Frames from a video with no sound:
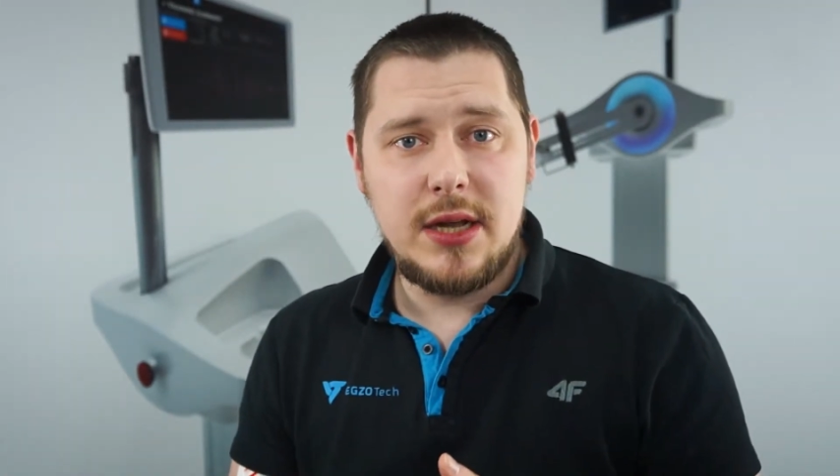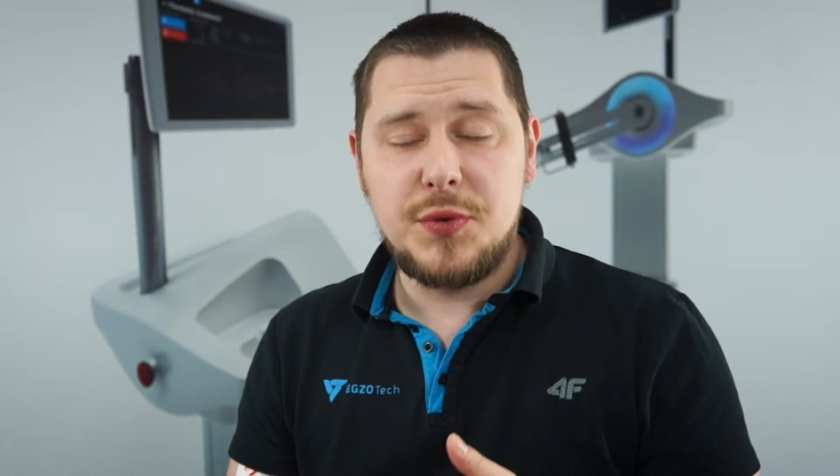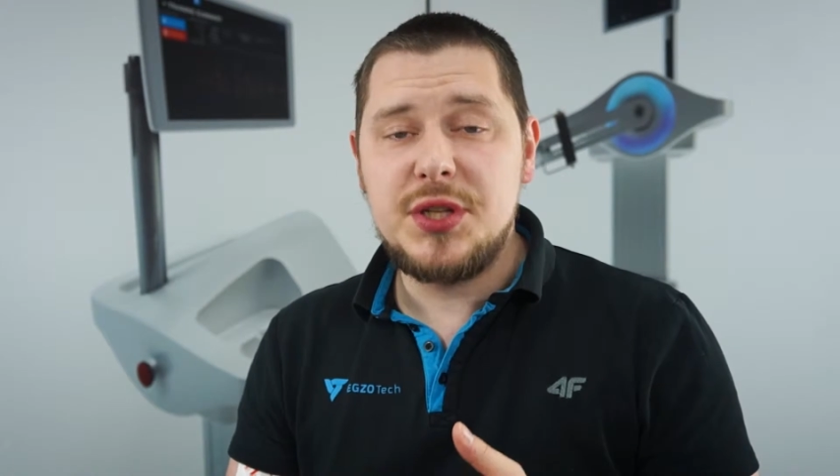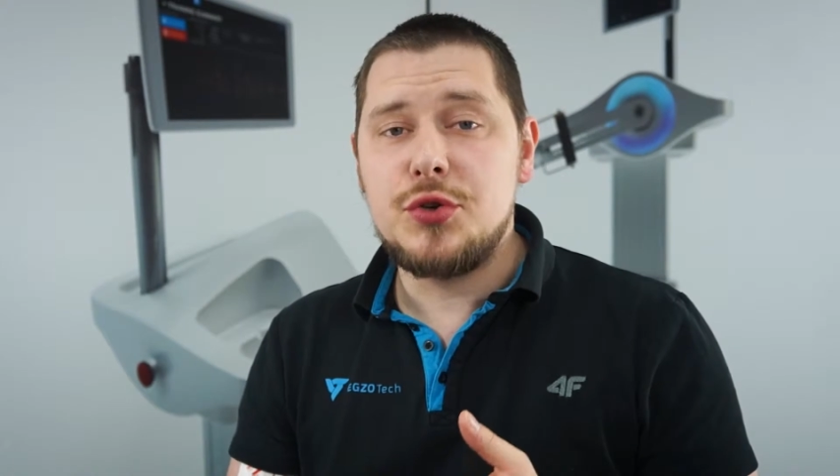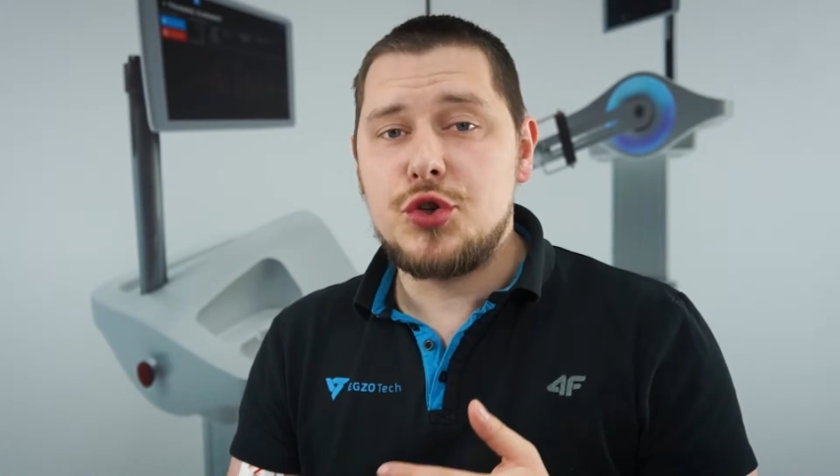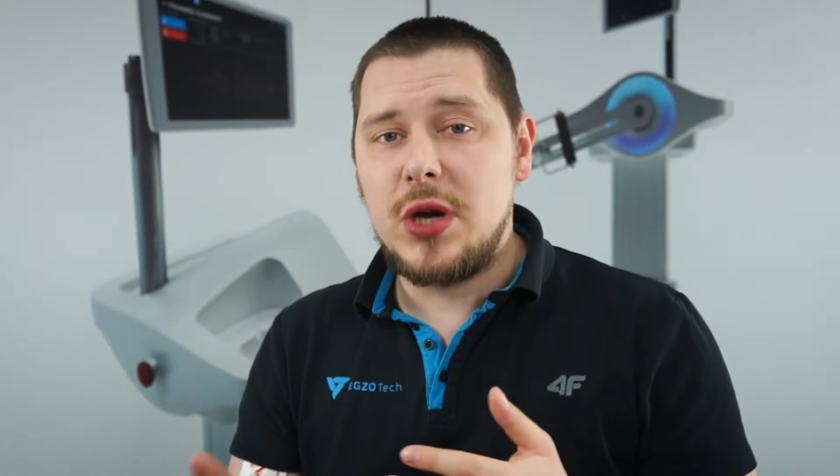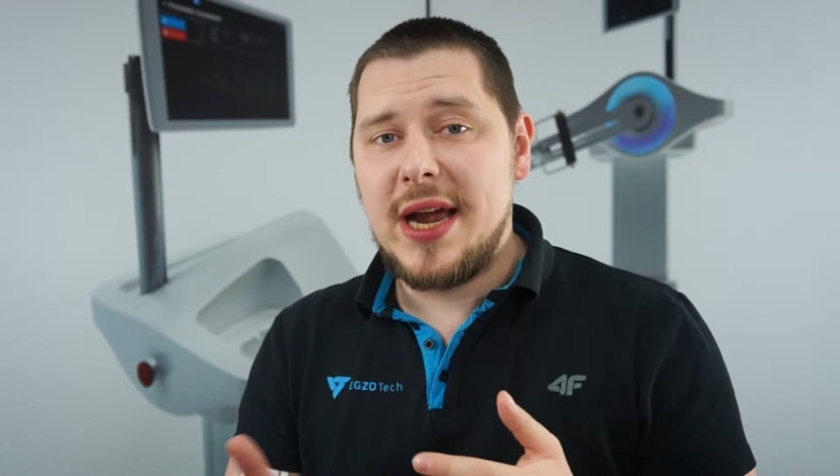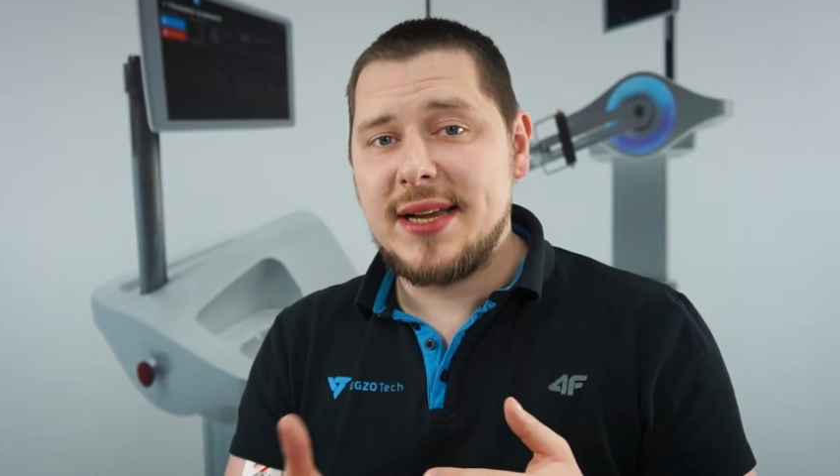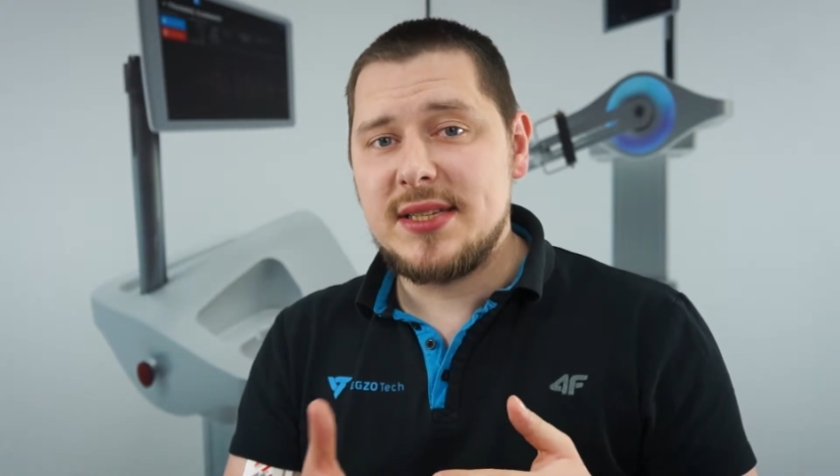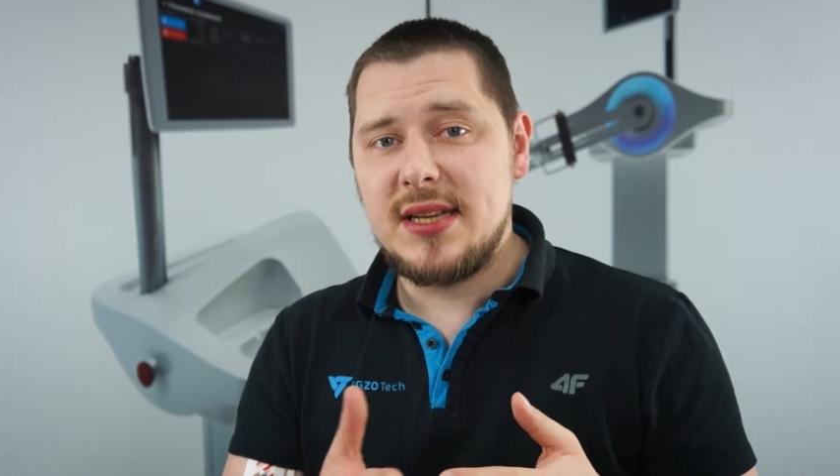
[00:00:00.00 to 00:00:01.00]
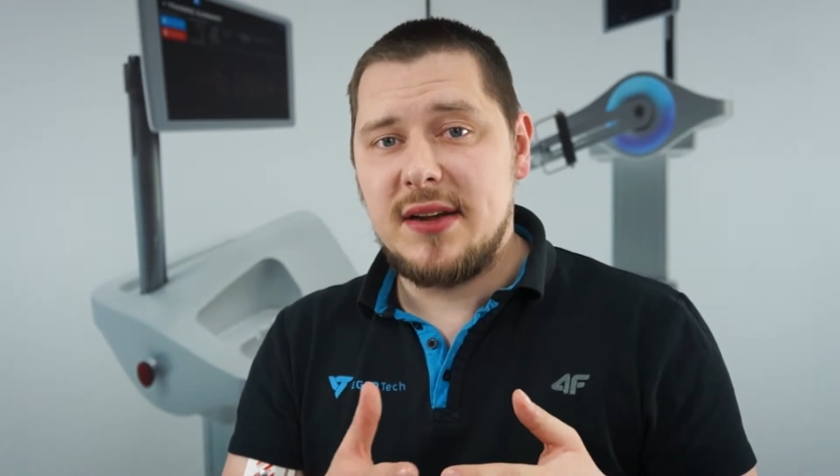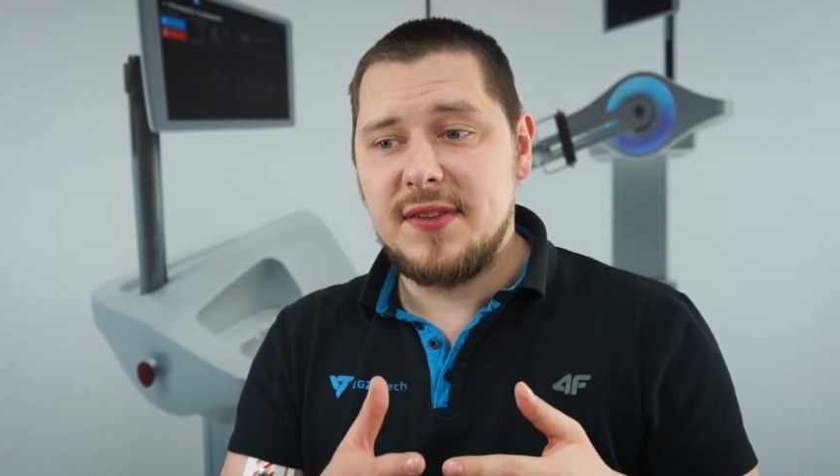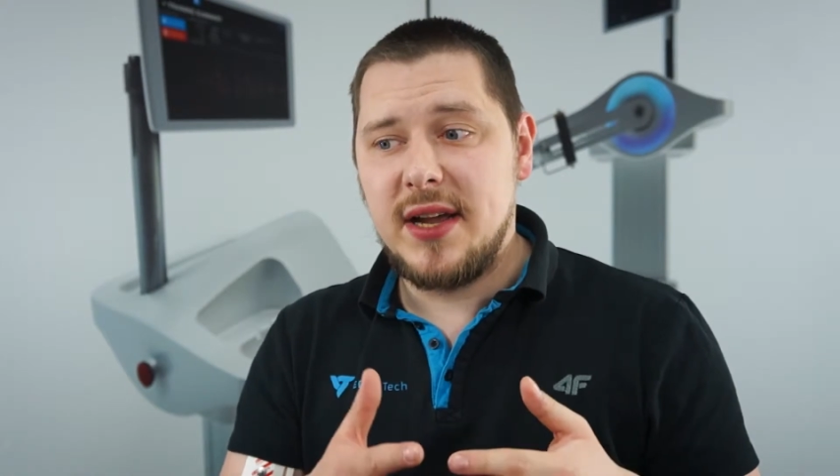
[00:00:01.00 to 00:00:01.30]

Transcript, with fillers: And we do track stuff